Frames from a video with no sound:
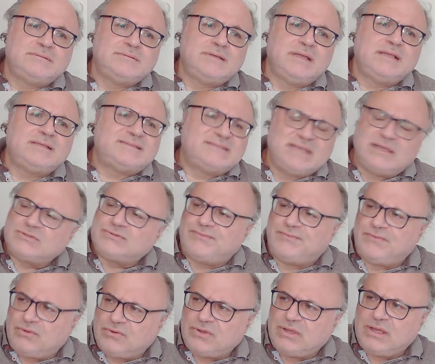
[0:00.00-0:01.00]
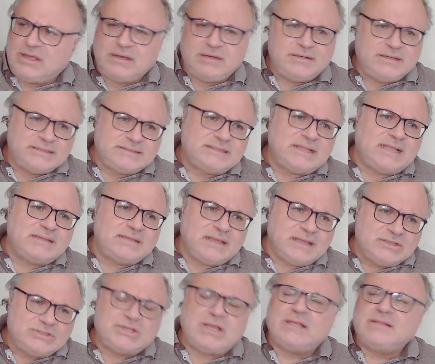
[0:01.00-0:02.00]
A search for uh,
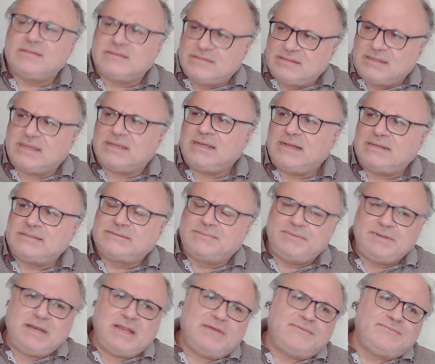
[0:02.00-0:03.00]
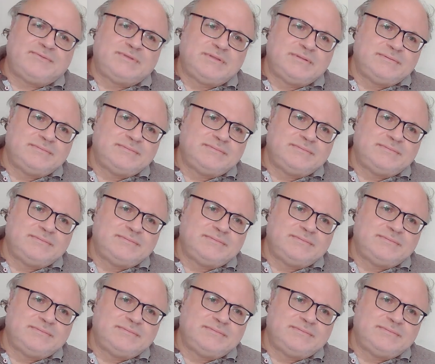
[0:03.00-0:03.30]
Nestan-Darejan, Tariel's beloved.